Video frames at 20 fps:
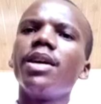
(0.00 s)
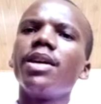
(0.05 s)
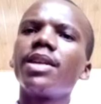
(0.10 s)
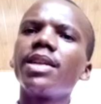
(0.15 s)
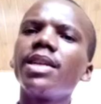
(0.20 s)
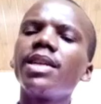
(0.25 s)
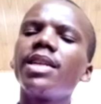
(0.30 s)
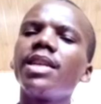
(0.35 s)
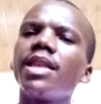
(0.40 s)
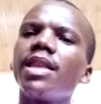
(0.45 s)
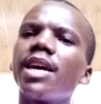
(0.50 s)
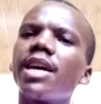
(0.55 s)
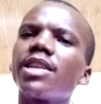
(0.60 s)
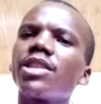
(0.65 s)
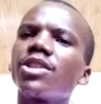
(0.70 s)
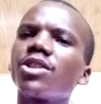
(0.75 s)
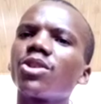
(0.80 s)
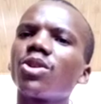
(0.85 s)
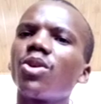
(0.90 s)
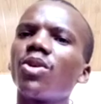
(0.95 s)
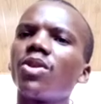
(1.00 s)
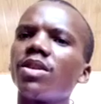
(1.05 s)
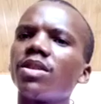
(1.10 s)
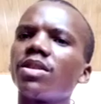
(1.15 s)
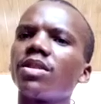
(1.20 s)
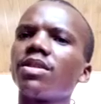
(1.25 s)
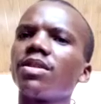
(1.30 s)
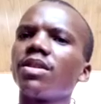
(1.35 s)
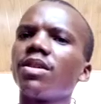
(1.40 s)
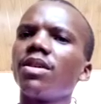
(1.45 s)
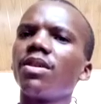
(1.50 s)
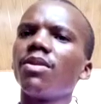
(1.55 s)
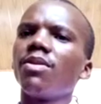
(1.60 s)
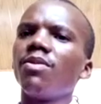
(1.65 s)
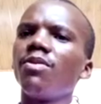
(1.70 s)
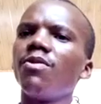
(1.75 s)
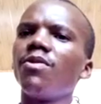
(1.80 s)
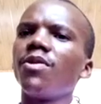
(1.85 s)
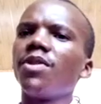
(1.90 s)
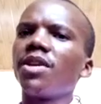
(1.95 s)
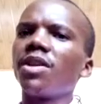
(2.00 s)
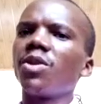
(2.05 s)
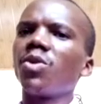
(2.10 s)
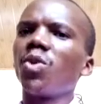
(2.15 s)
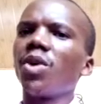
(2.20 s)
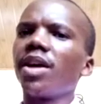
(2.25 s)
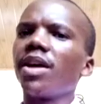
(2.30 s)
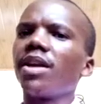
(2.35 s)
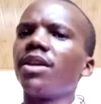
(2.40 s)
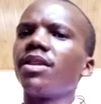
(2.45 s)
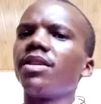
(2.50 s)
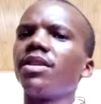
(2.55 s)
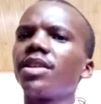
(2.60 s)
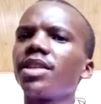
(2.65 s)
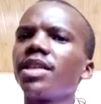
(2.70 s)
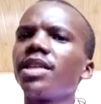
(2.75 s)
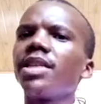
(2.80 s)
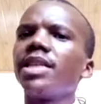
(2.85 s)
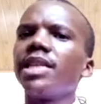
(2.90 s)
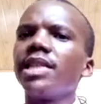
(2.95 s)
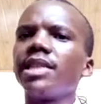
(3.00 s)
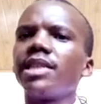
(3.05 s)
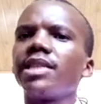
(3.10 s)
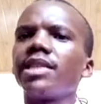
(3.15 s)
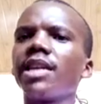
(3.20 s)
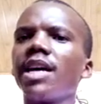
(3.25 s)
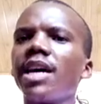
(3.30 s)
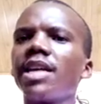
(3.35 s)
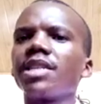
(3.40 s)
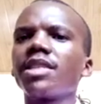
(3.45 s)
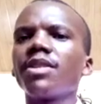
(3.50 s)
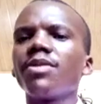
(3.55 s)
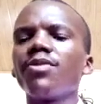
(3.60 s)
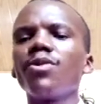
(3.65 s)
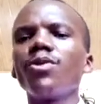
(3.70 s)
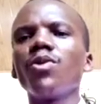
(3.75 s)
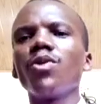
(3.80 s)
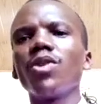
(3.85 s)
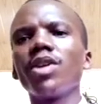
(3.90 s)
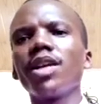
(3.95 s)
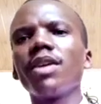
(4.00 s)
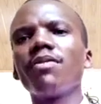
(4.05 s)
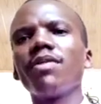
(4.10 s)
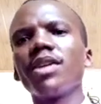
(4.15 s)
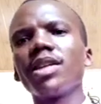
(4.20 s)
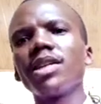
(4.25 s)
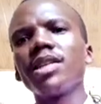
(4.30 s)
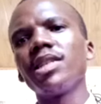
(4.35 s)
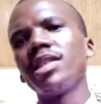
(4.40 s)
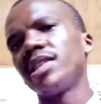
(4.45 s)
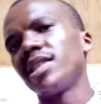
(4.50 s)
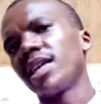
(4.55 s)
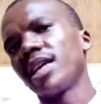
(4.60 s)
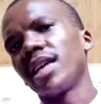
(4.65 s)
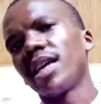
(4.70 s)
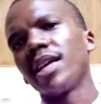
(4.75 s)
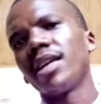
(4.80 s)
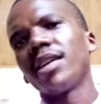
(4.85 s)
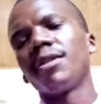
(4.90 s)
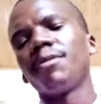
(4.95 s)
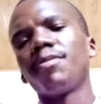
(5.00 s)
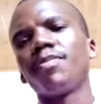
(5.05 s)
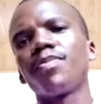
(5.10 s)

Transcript: Read that salt very well. Read it as if you will never read it again.